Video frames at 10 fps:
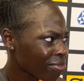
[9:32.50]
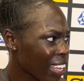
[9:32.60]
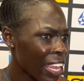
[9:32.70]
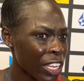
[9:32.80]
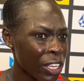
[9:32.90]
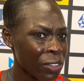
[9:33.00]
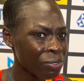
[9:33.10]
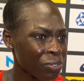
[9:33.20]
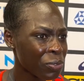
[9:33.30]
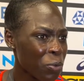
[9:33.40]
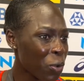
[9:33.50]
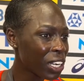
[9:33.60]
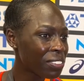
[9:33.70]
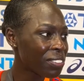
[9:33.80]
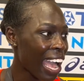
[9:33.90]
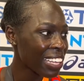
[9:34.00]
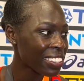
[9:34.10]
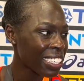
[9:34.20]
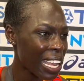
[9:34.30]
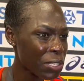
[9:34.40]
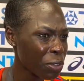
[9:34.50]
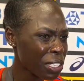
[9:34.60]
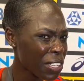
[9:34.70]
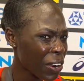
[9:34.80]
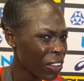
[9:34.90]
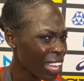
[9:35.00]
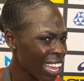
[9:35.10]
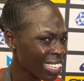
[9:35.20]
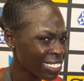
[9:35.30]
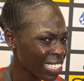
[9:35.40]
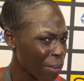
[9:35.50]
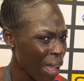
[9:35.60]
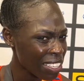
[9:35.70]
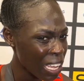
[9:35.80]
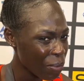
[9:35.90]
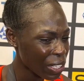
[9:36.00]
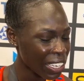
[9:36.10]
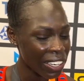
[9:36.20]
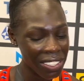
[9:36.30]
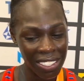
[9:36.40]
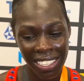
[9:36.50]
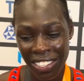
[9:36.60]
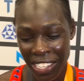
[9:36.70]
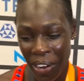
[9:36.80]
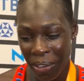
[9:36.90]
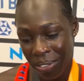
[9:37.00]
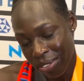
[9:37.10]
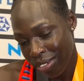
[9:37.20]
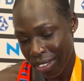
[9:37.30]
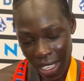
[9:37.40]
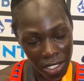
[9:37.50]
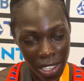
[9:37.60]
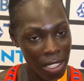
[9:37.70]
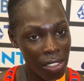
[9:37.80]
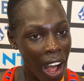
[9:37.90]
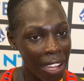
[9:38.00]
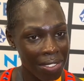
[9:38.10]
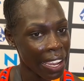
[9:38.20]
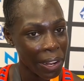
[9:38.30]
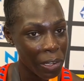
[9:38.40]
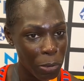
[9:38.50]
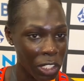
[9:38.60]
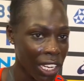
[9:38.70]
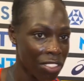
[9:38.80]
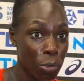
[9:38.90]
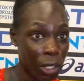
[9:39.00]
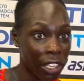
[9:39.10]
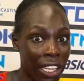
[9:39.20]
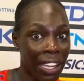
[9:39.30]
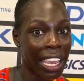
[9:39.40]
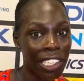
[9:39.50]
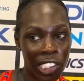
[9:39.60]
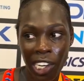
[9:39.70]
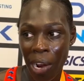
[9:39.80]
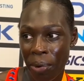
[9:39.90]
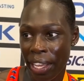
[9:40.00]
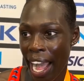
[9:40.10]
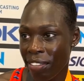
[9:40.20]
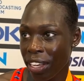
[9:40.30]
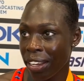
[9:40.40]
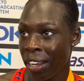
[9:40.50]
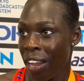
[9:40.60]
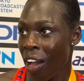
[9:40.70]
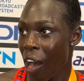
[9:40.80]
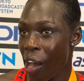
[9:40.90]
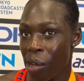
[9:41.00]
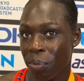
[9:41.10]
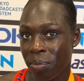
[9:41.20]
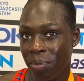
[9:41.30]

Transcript: any one athlete has really done all that in the past couple of years, and so it's it's a lot to handle, especially at super young age and not really having. Um,